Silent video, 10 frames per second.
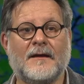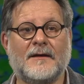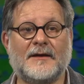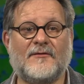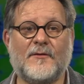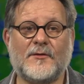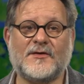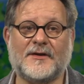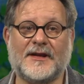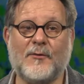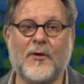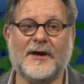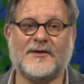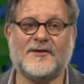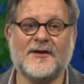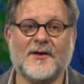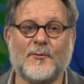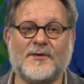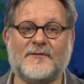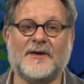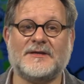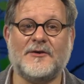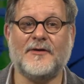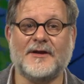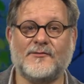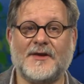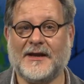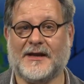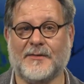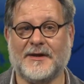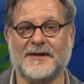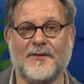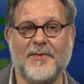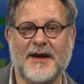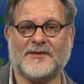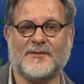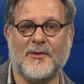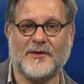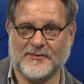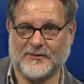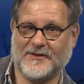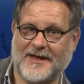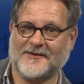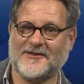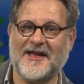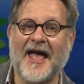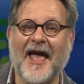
Now, fortunately, Wallace was a Victorian gentleman in the best possible sense